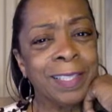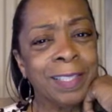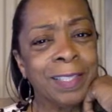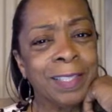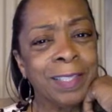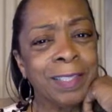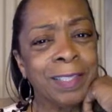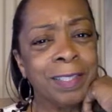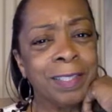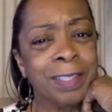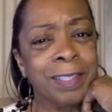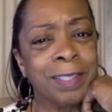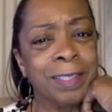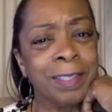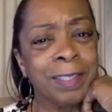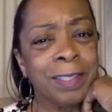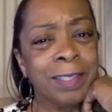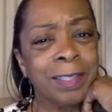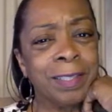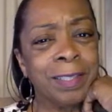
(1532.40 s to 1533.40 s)

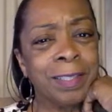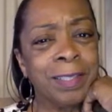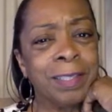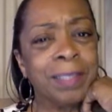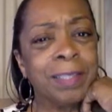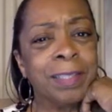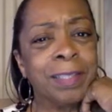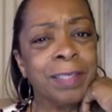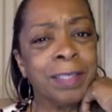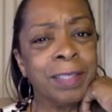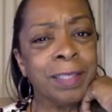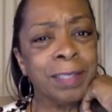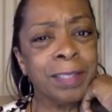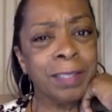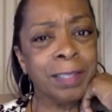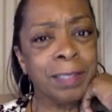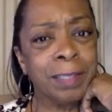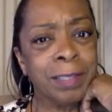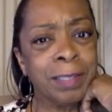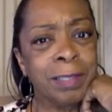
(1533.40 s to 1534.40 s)

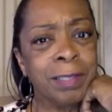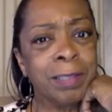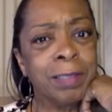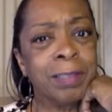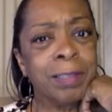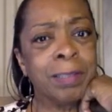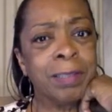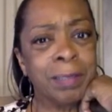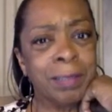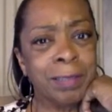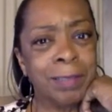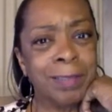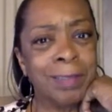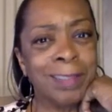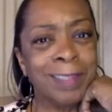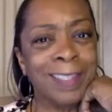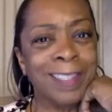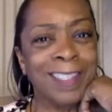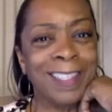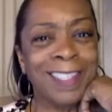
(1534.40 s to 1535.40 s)

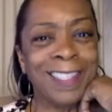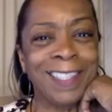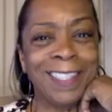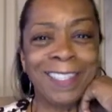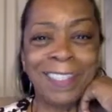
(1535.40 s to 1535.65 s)
[no speech]